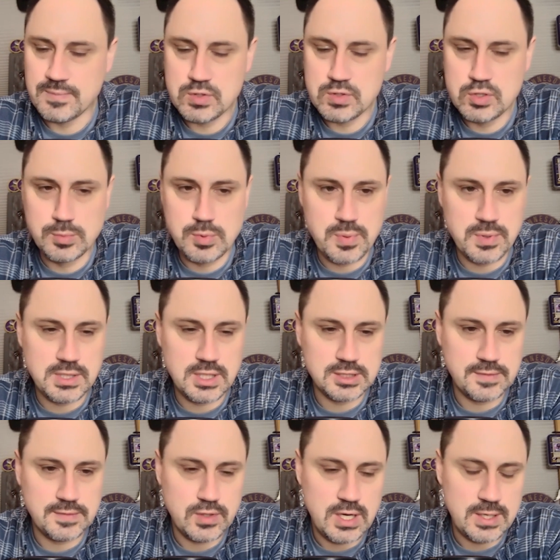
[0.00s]
super
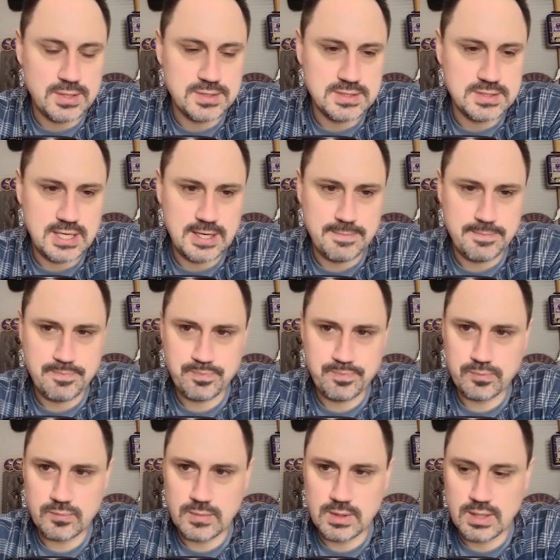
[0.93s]
productive ohio state
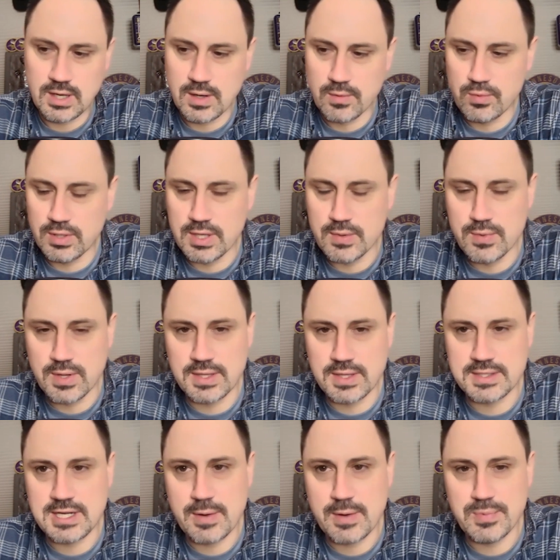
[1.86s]
uh, really one of
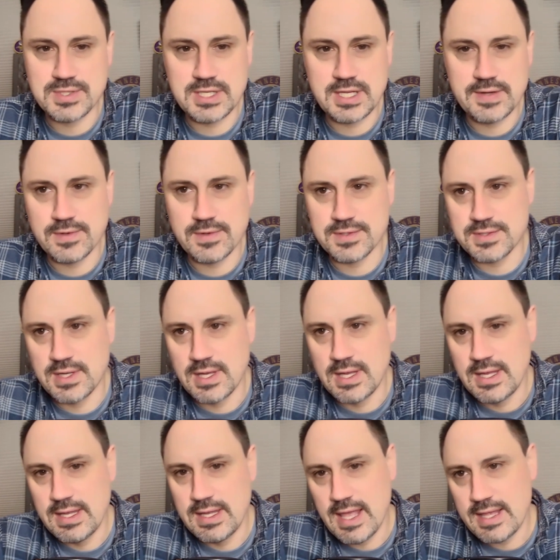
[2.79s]
the top receivers
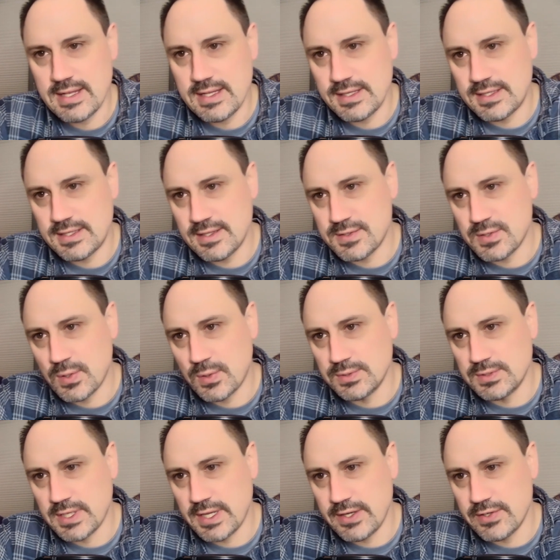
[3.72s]
heading into this
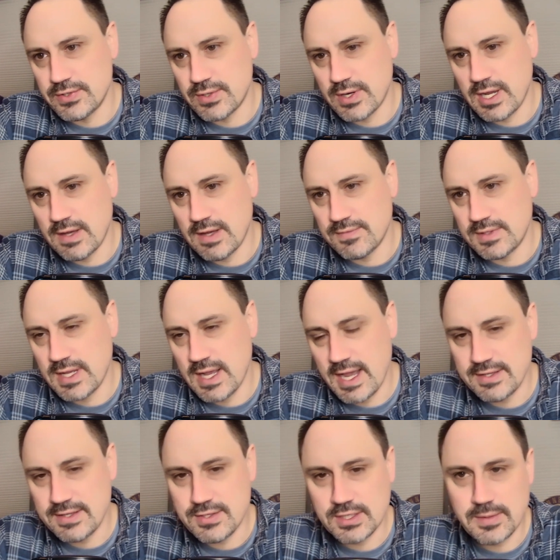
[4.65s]
whole entire draft
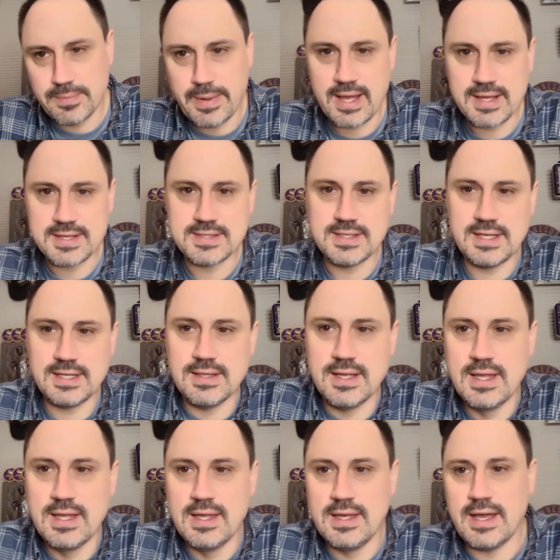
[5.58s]
kind of took a back seat
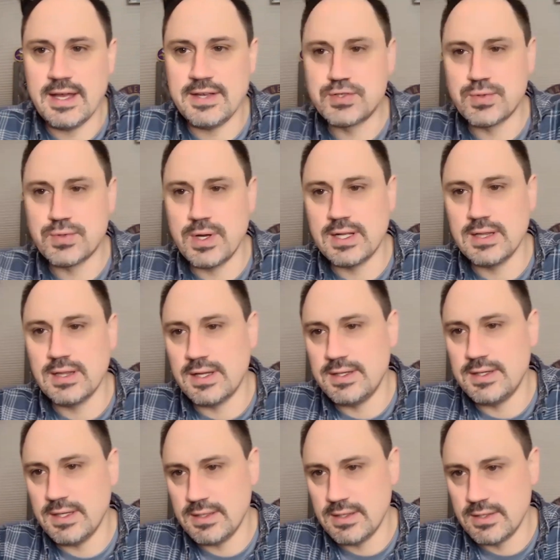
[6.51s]
as drake
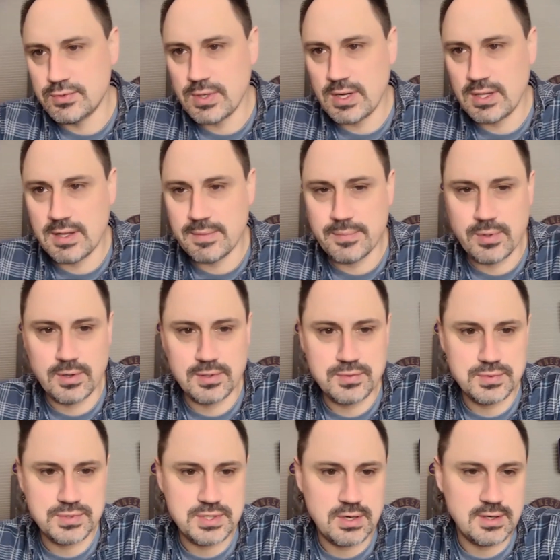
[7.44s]
london Treylon
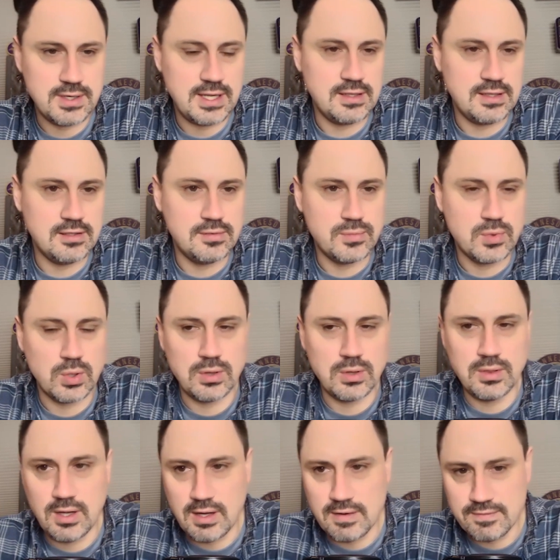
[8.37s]
burks were starting to get a little more
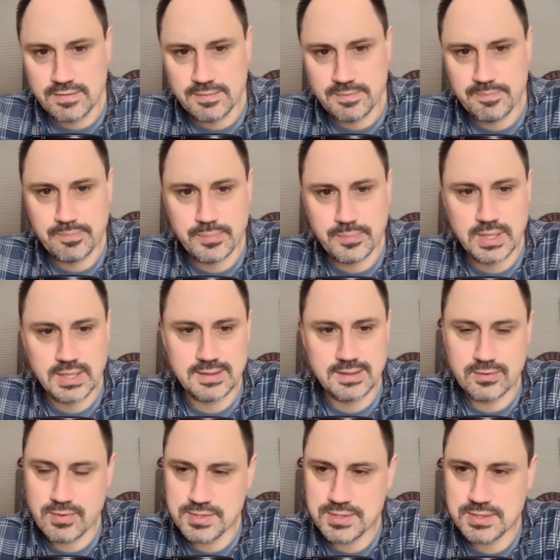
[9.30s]
love
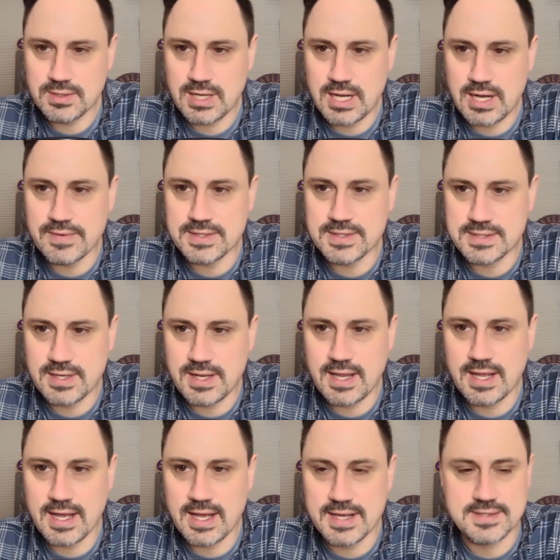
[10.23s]
but chris olave said
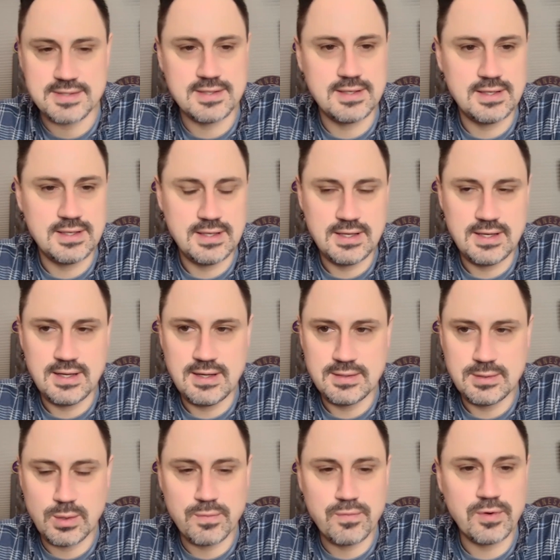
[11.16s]
hey guys
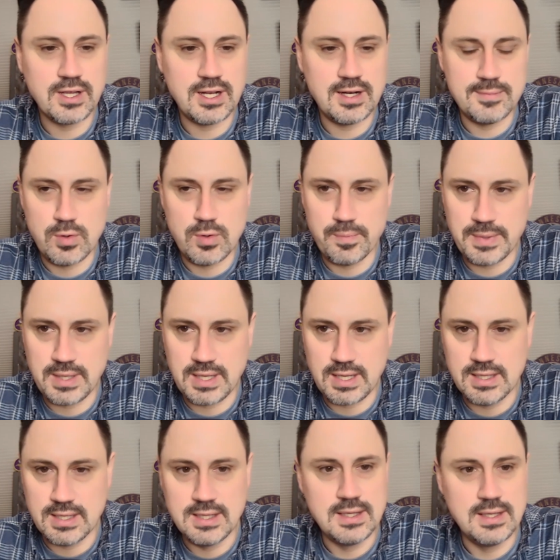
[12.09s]
don't forget about
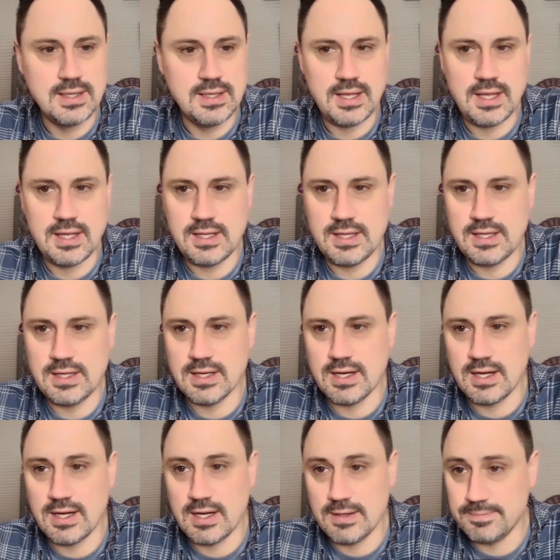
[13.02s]
me and he
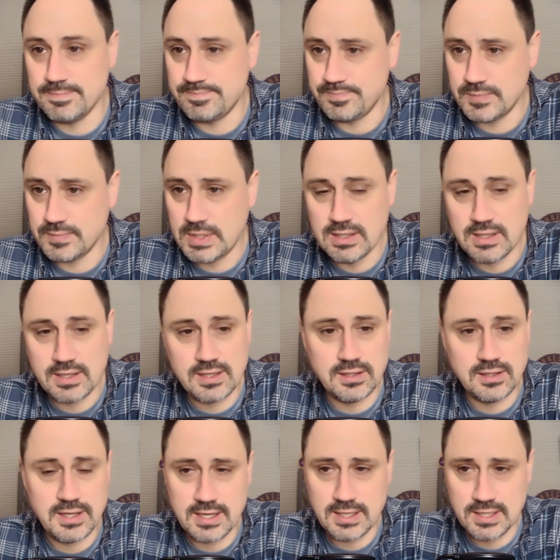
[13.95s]
um, he let it
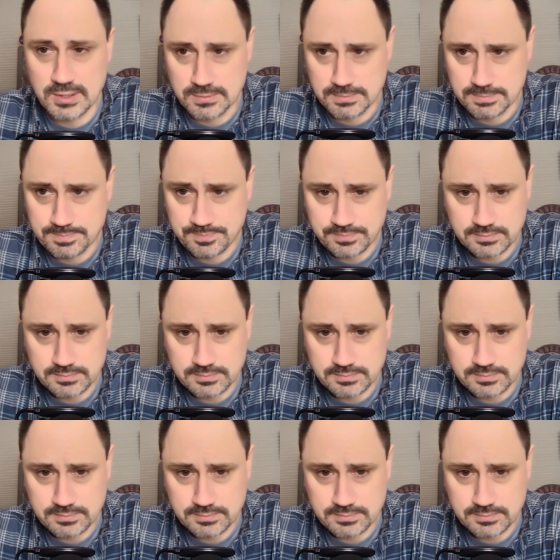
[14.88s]
all hang out